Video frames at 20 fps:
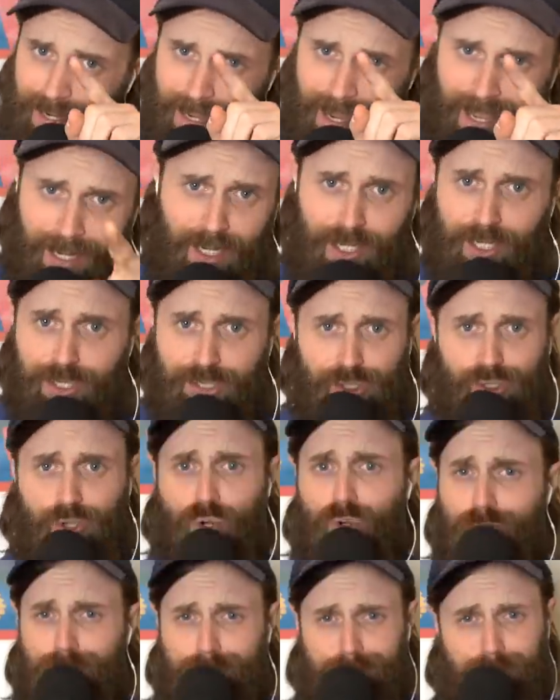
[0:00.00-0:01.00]
a head on his
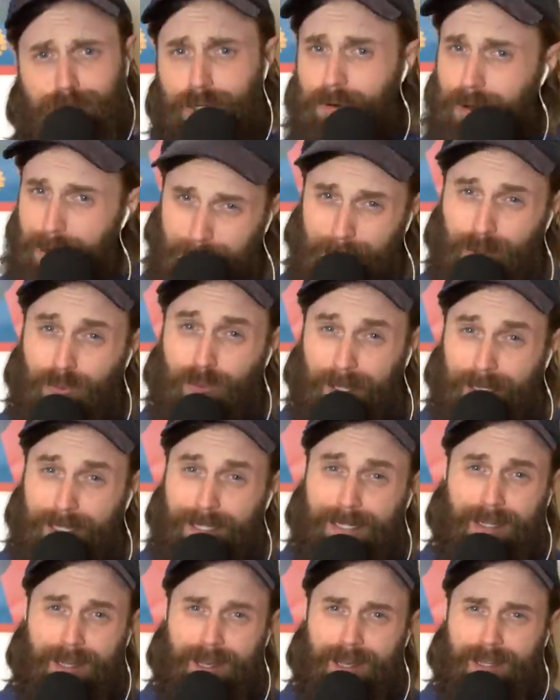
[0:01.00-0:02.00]
shoulders, you know? I mean,
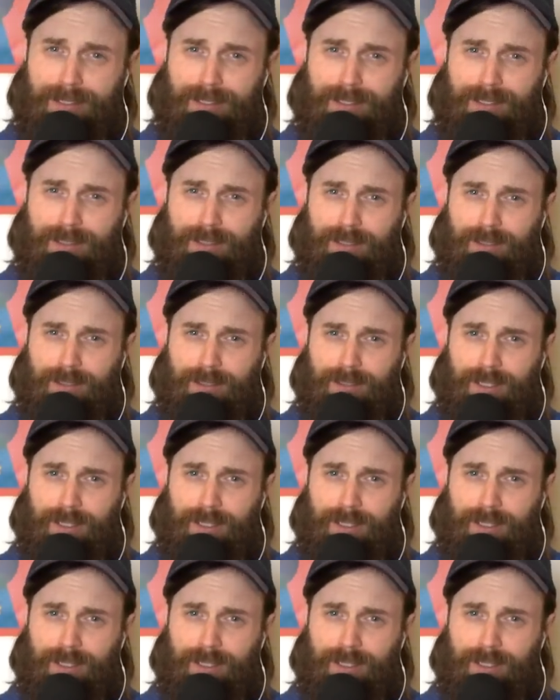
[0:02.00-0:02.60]
really does.